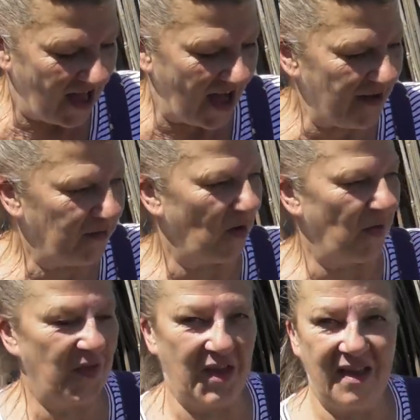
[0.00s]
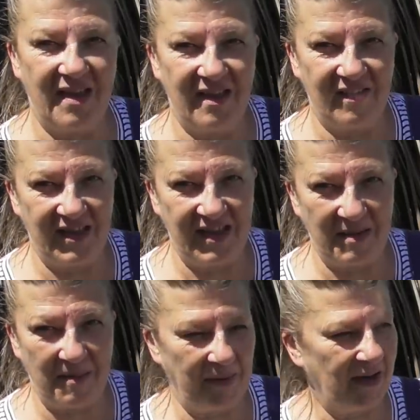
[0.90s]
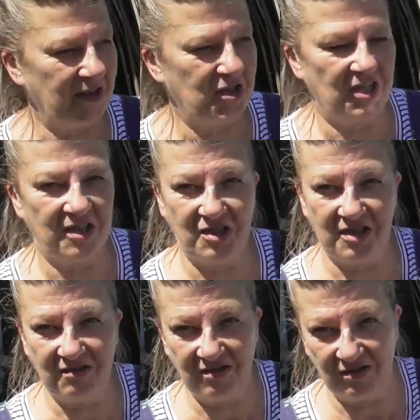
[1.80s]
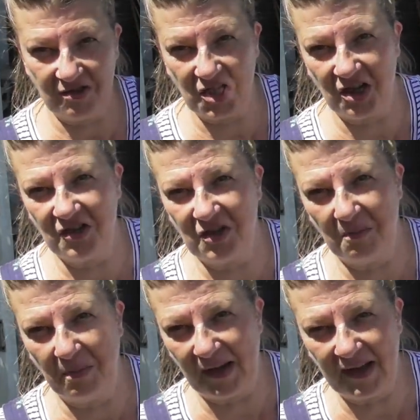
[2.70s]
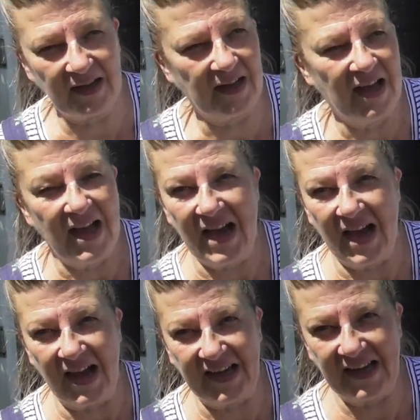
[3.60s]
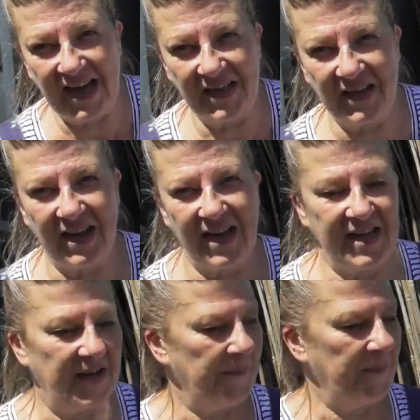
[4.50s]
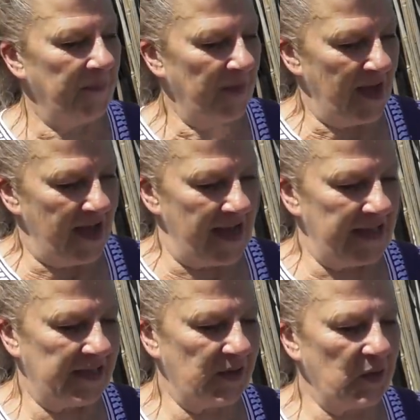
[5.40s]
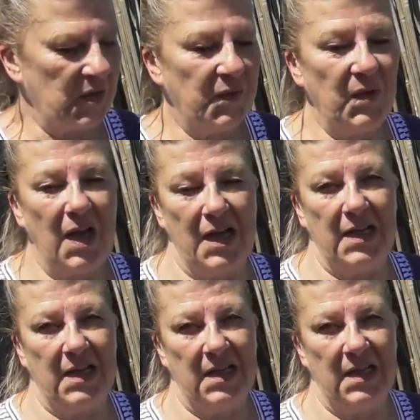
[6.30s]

I've got the, the Black Churchill, Churchill Black. Again, they're like it's sort of like